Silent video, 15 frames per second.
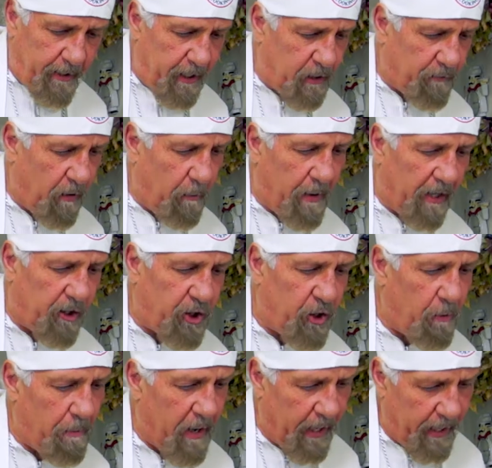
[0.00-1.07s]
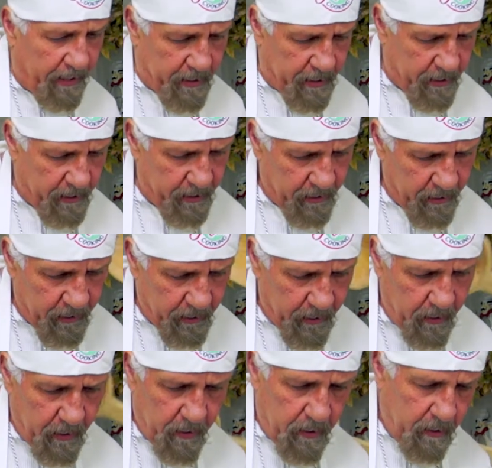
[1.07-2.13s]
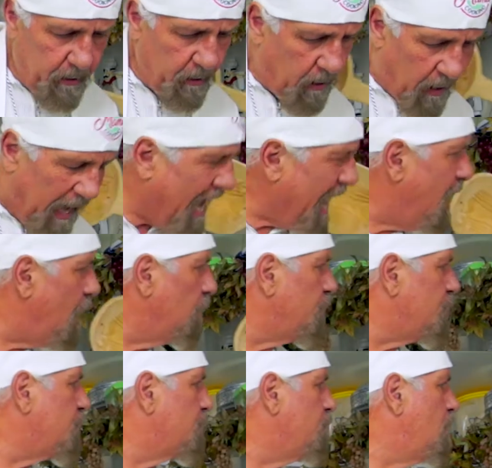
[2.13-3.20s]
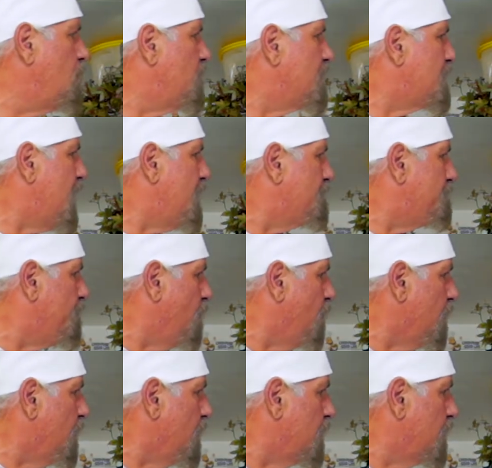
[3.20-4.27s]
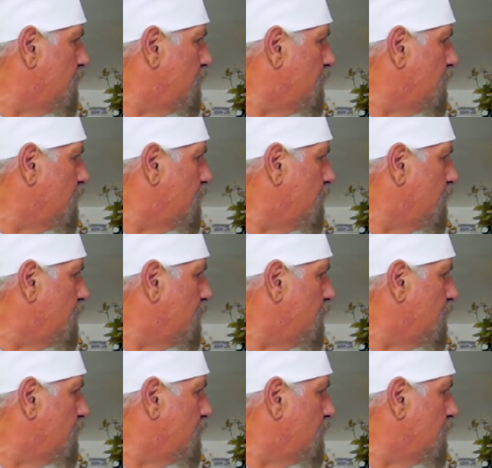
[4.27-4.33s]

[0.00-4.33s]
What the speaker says: these for about 2 minutes. Ouch! What was that for?